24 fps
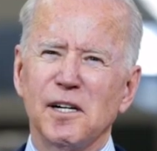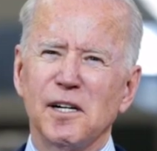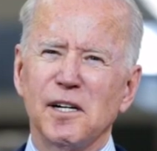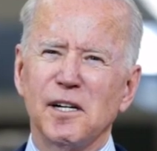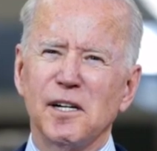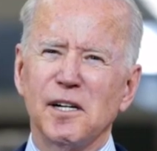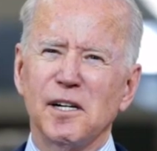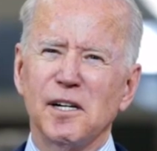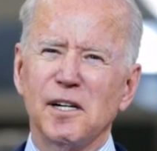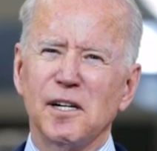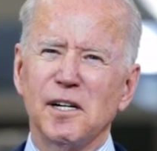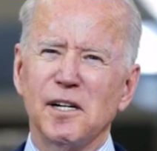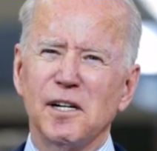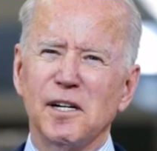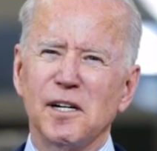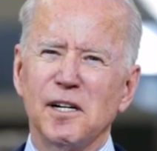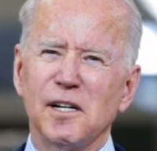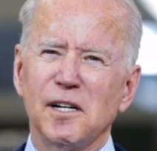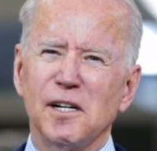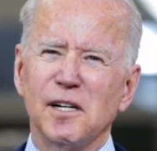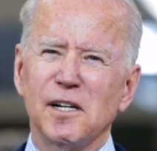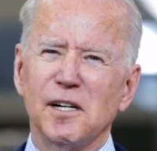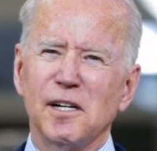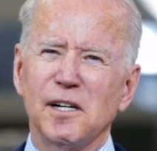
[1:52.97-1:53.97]

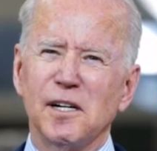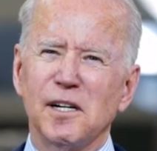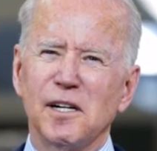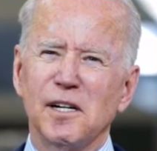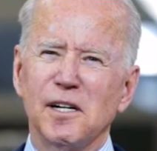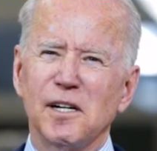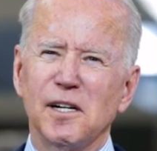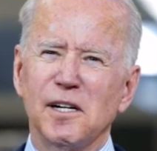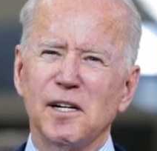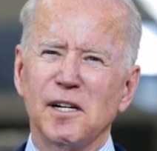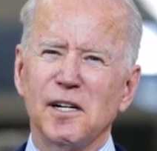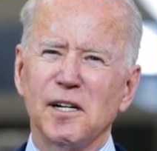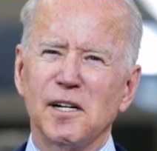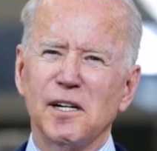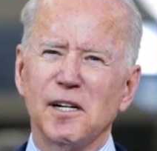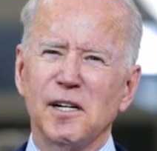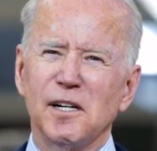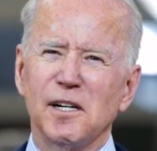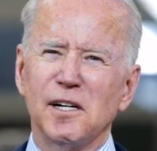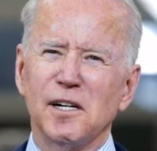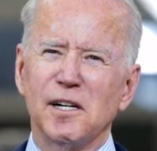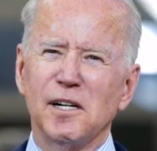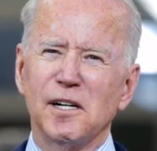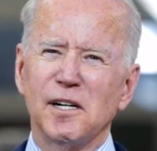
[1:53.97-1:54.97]

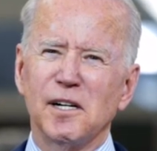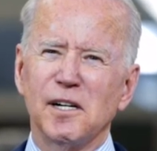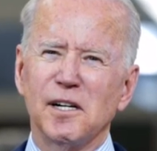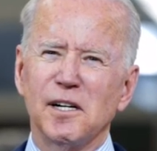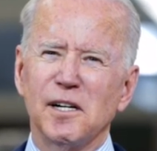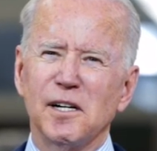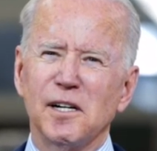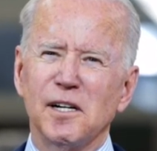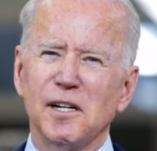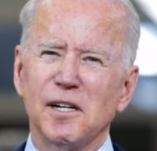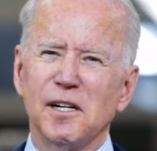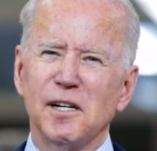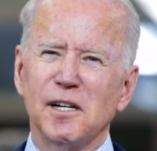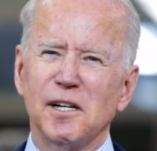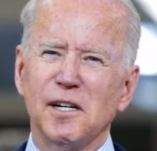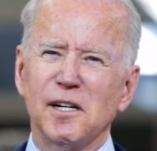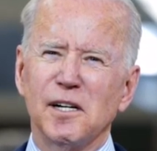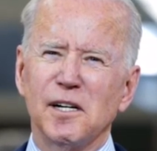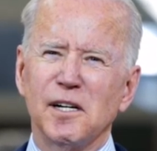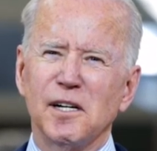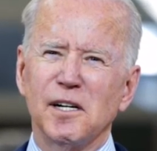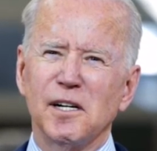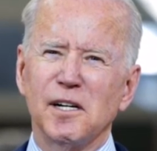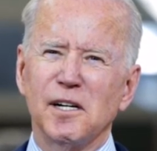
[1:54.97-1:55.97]

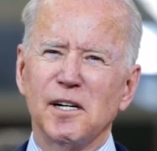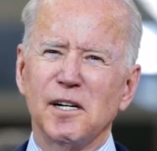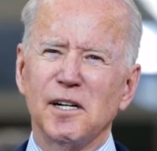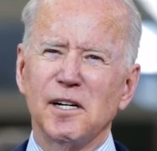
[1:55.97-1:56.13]
(not speaking)